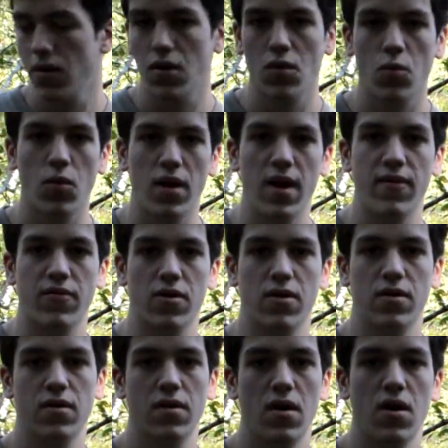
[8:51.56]
whatever,
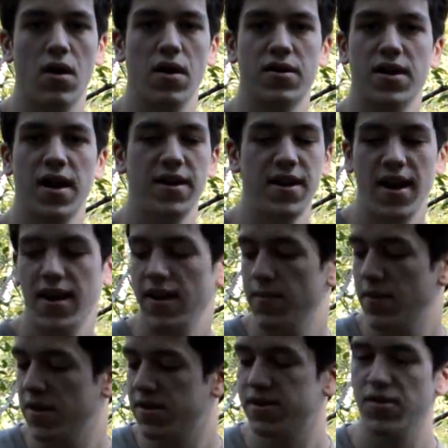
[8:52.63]
titanium,
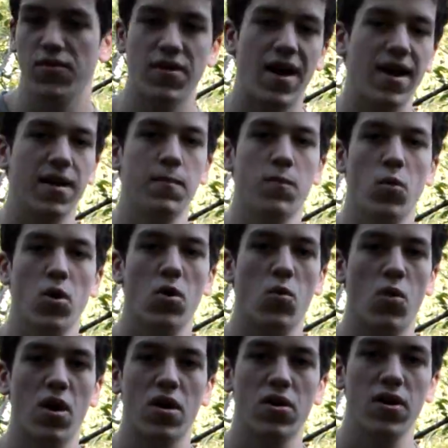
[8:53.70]
is so that I can boil
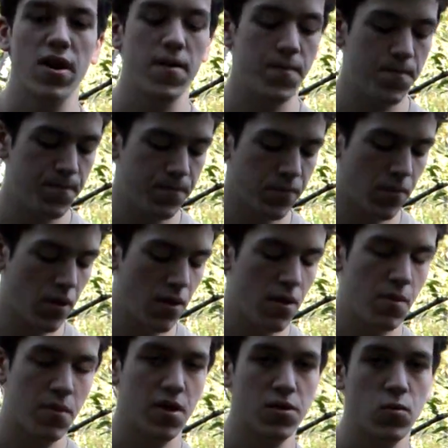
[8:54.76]
water in it,
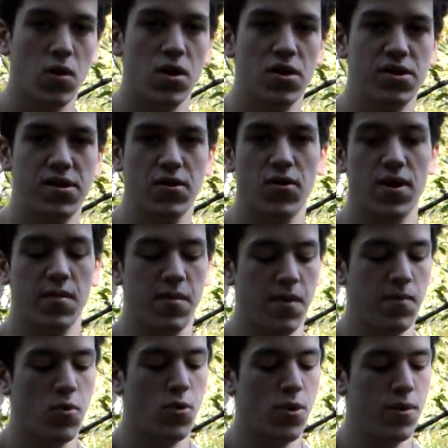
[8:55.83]
because water is incredibly
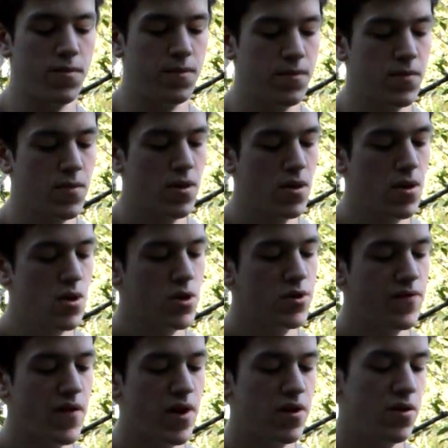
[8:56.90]
important. So if
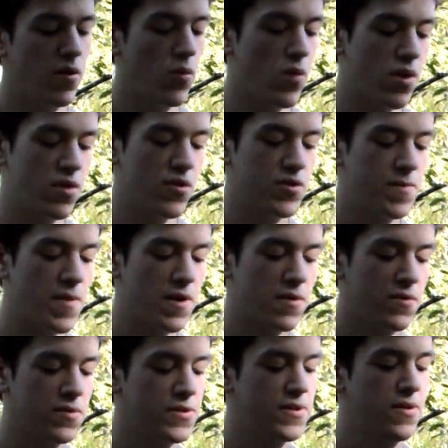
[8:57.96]
I undo one of those
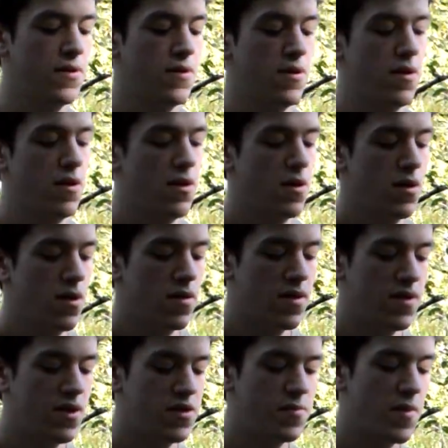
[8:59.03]
buckles, and
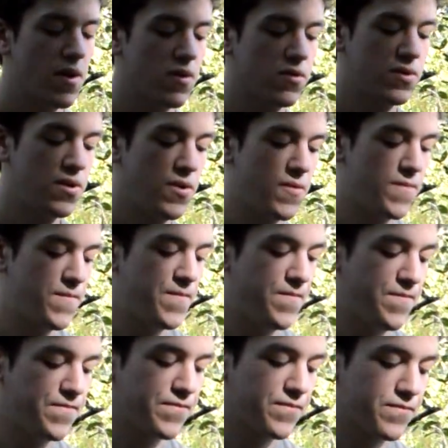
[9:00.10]
this buckle too,
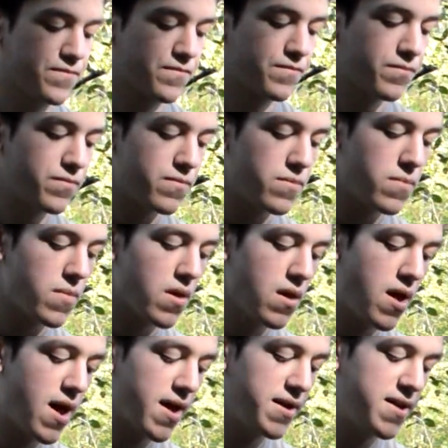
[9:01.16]

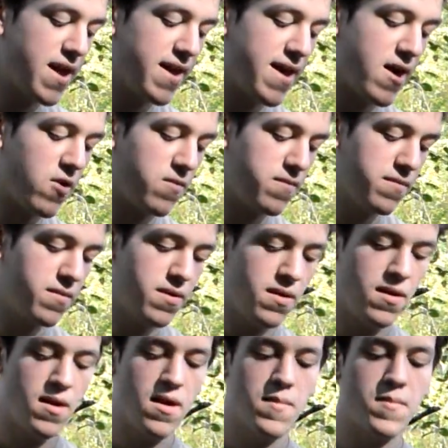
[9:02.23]
I can take out
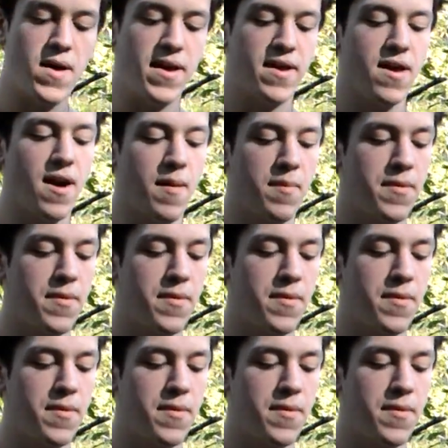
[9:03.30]
my cup.